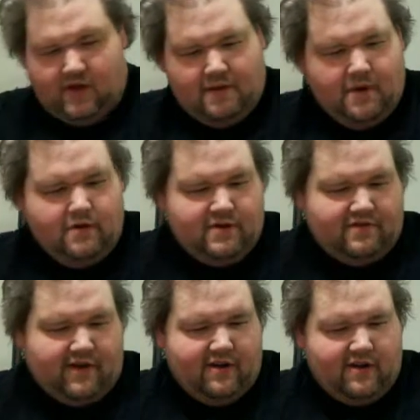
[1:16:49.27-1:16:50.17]
Immune to
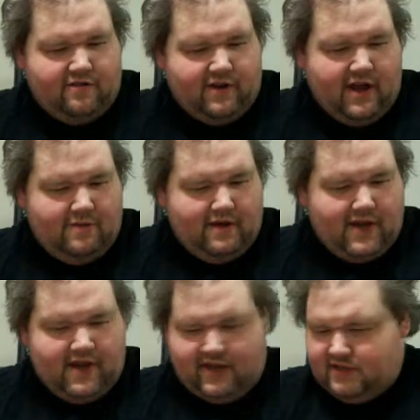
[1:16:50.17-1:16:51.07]
fire or flame
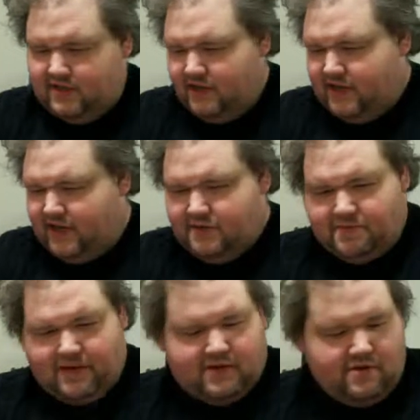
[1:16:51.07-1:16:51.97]
attacks, so he gets
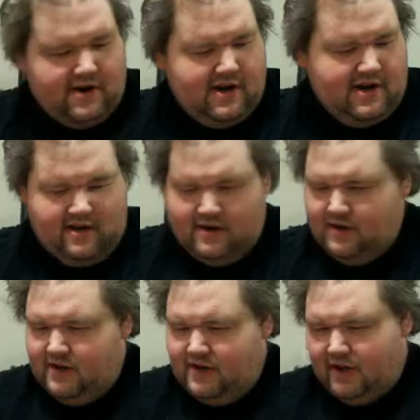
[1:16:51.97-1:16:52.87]
plus 3,
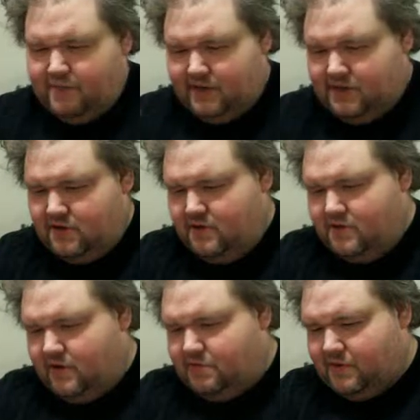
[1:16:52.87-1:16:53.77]
plus 2,
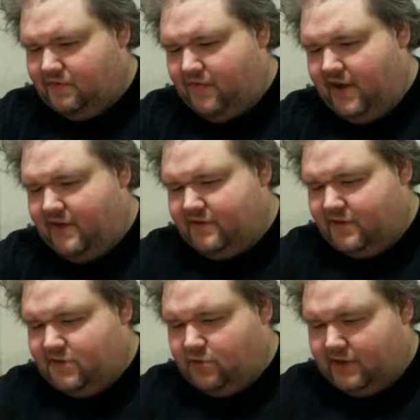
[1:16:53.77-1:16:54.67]
so he's plus 5, so
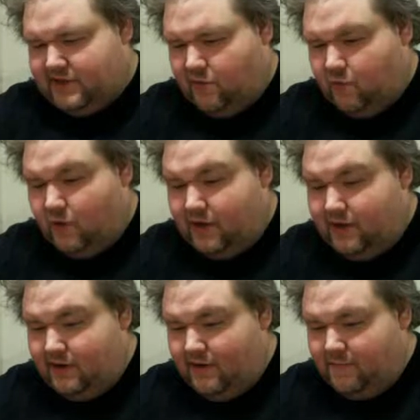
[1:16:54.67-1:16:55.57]
he's
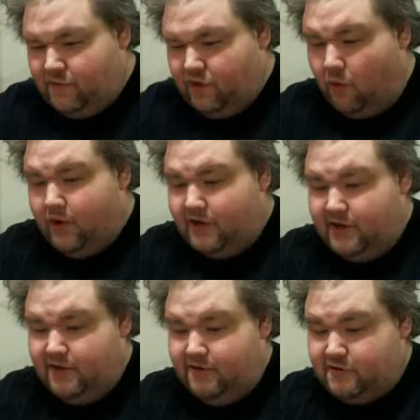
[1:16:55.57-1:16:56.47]
21. No one
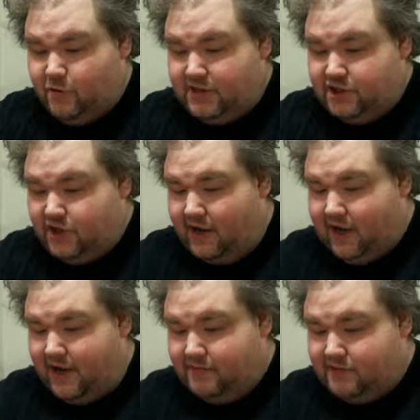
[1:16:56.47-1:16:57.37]
can use one-shot
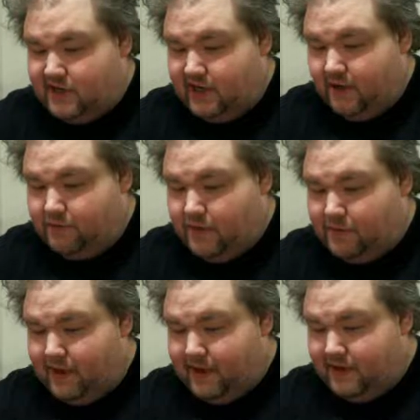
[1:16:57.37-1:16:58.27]
items to help the
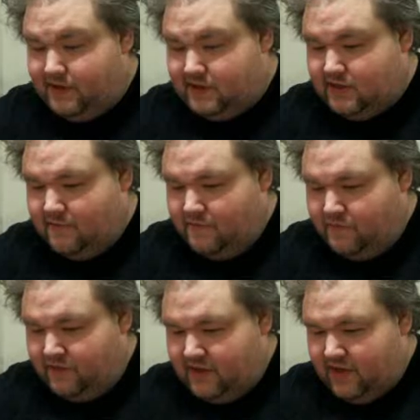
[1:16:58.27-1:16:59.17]
players,
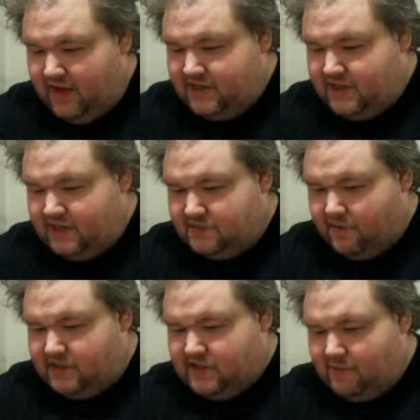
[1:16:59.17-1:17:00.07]
as he just
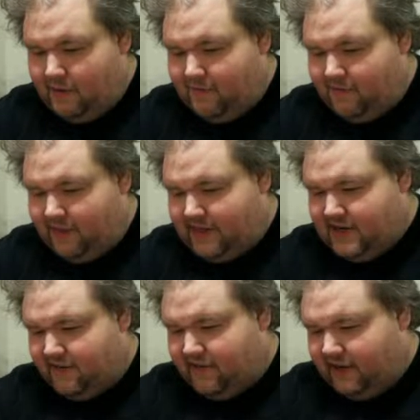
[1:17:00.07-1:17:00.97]
burns them up before they
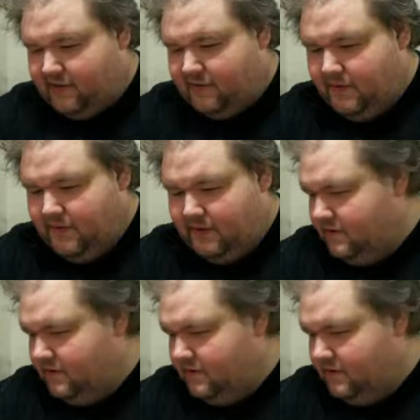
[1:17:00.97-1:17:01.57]
take effect. Oh, wow.